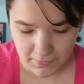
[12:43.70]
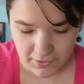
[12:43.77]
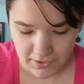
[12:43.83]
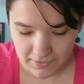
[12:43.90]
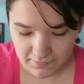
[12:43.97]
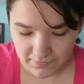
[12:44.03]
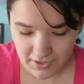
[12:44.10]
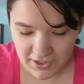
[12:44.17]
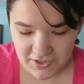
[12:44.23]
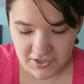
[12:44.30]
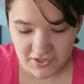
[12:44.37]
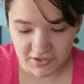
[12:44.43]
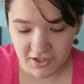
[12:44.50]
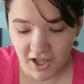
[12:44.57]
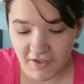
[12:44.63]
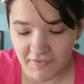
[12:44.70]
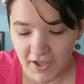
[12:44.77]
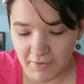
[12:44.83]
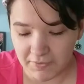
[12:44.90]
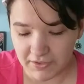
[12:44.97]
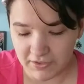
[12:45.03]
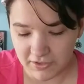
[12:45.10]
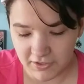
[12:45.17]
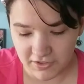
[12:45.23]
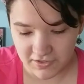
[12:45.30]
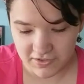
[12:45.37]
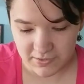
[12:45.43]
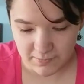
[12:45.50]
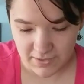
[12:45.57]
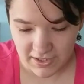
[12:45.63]
But I just love how it
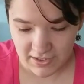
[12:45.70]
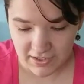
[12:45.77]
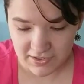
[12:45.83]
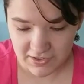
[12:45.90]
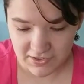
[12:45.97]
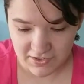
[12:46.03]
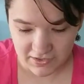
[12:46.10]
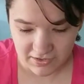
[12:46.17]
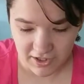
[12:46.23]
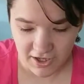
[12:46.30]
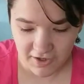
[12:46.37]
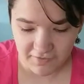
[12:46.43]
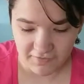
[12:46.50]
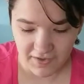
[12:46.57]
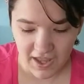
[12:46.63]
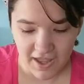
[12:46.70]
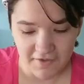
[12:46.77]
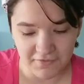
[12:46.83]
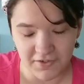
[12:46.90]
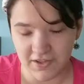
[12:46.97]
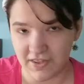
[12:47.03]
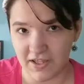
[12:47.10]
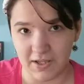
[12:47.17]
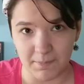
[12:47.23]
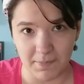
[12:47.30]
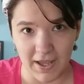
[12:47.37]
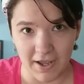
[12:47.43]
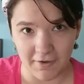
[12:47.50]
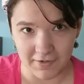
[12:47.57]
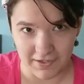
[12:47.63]
looks, man. I just love everything
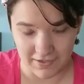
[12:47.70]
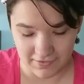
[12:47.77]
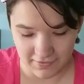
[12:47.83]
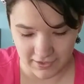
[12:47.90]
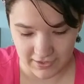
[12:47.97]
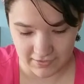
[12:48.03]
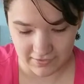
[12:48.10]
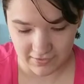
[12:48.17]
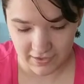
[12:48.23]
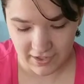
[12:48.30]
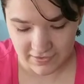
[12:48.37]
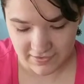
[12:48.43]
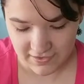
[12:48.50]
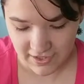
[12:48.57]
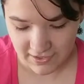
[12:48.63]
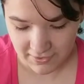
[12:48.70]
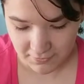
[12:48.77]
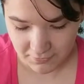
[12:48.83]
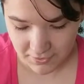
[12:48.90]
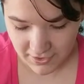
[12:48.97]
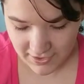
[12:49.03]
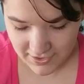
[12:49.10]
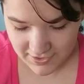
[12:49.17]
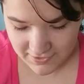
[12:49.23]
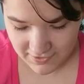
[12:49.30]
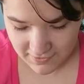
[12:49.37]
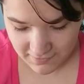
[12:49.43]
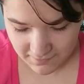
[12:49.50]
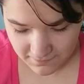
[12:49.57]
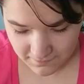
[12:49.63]
about it, like
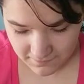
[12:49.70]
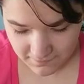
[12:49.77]
aesthetic-wise.